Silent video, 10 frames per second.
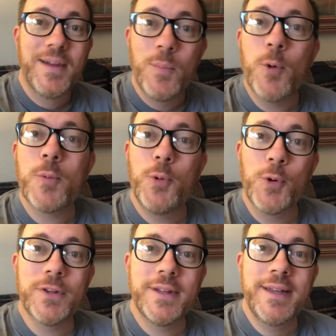more
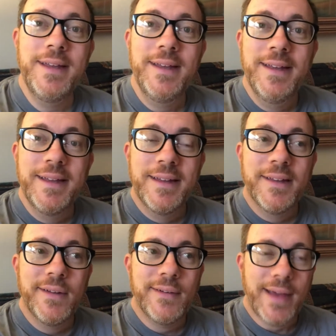importantly,
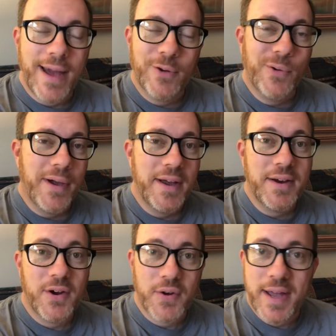how do
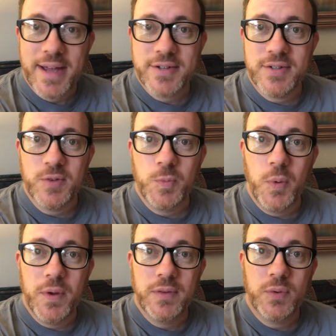our actions
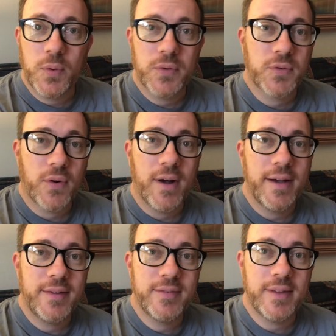point towards
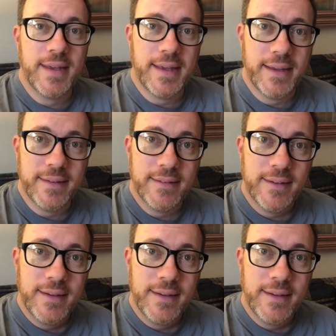Christ and